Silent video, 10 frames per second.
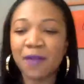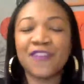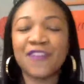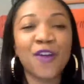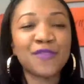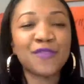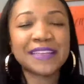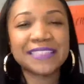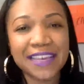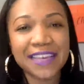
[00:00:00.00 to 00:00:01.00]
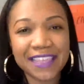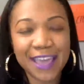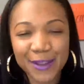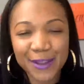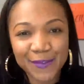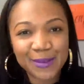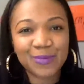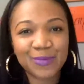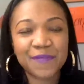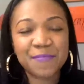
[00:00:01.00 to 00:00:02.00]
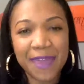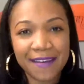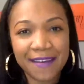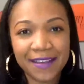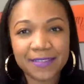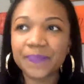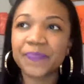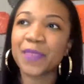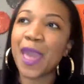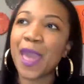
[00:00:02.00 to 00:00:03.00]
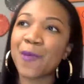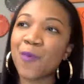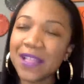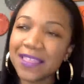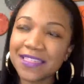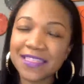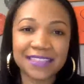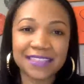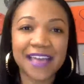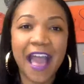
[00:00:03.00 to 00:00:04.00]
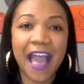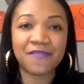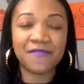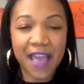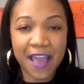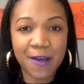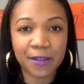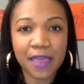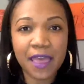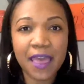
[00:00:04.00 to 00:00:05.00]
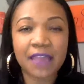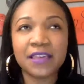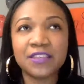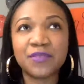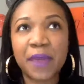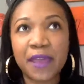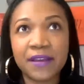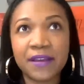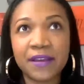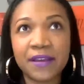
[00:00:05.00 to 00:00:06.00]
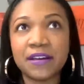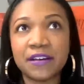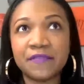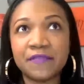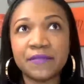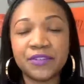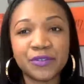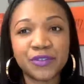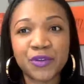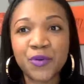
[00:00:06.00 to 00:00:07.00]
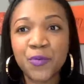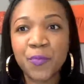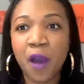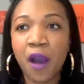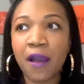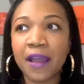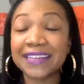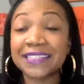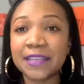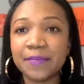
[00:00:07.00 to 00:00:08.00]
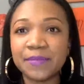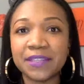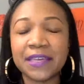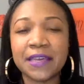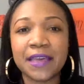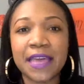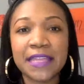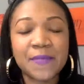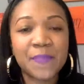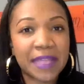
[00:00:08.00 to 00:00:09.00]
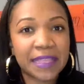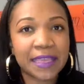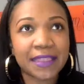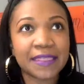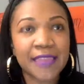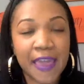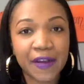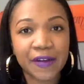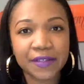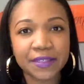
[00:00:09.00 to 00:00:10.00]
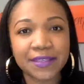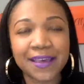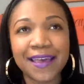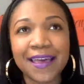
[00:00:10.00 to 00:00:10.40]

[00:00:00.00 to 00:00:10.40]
but I've already done the interviews with the parents. And one of the things that I found, and these are parents of children whom are exceptionally independent thinkers.